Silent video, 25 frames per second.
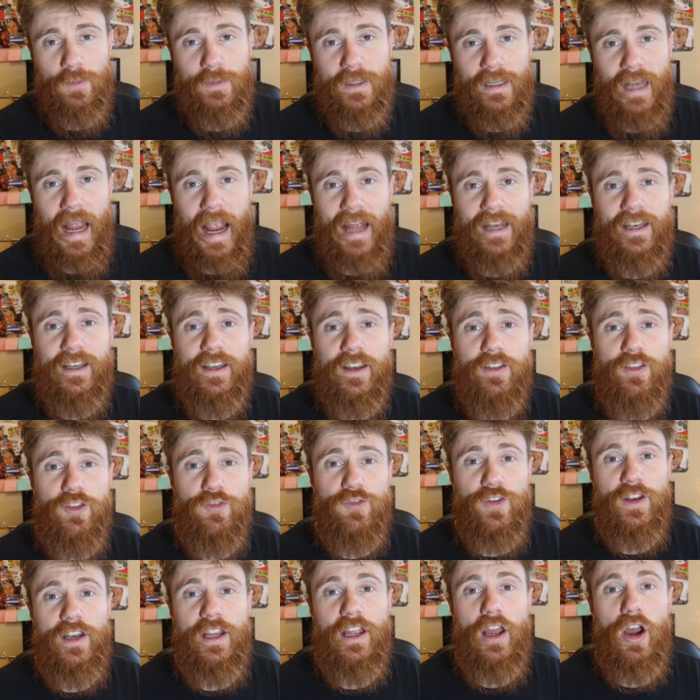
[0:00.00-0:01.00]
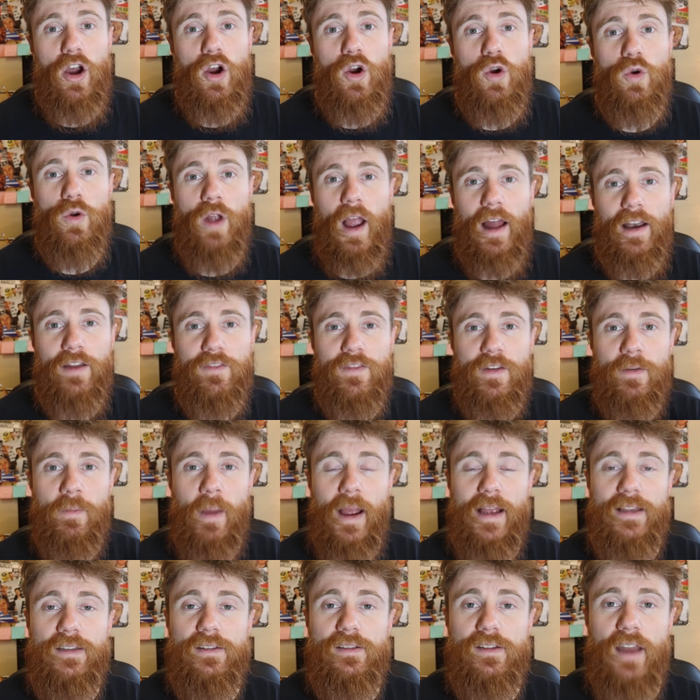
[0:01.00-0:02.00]
and edited the video kind of in
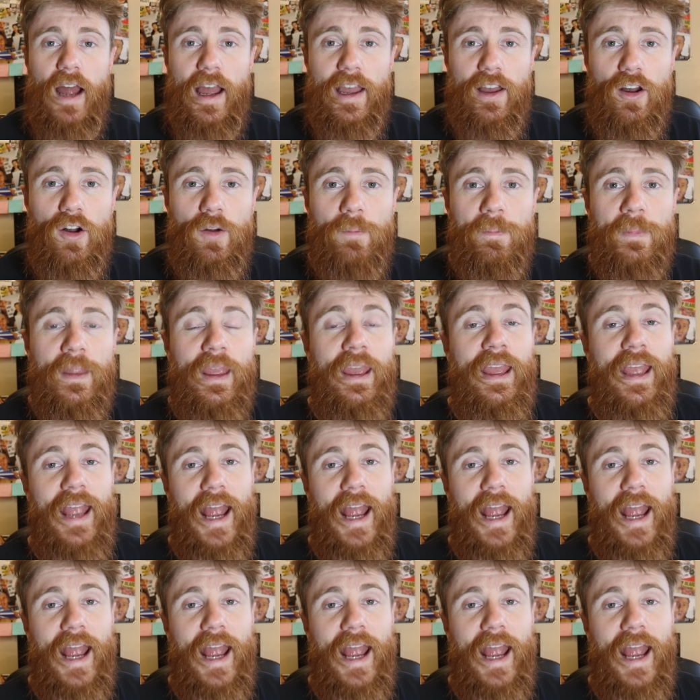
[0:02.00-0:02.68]
my style,